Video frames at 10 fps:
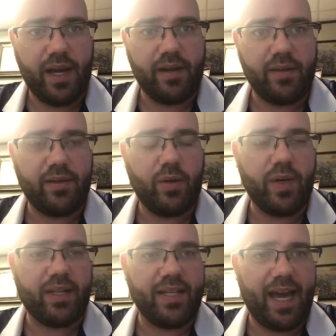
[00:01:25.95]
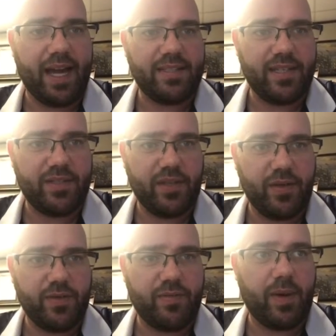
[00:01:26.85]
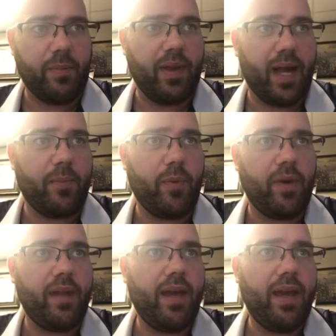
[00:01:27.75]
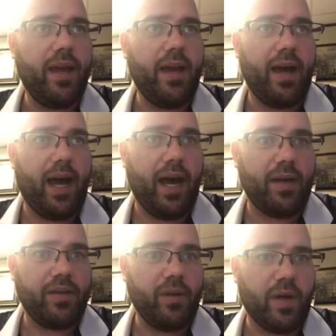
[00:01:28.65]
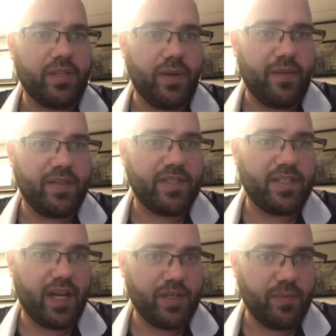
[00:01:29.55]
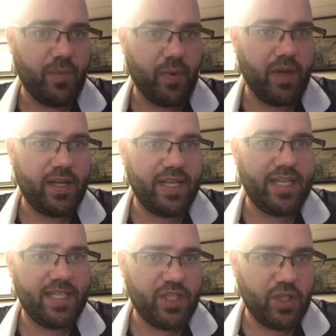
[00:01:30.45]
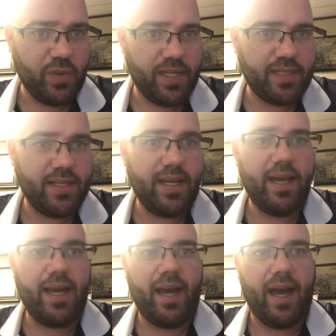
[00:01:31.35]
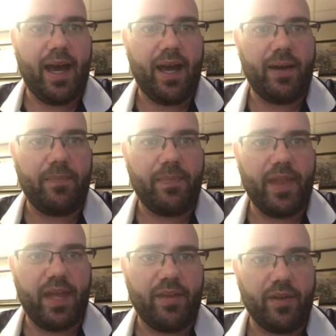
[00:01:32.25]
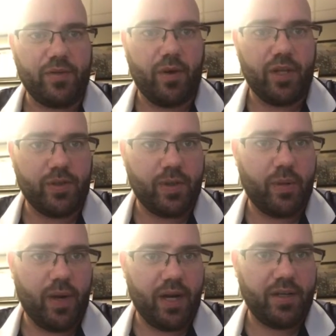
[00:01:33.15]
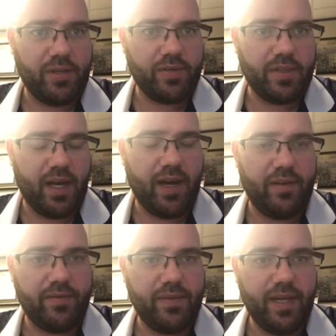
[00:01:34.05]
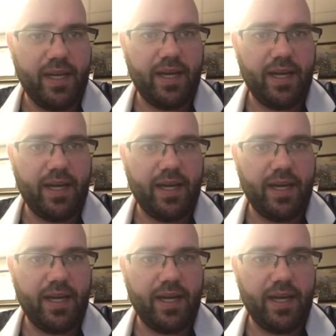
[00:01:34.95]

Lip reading: to quickly access those from Blackboard. You also have a discussion board in each unit, and those will also require use of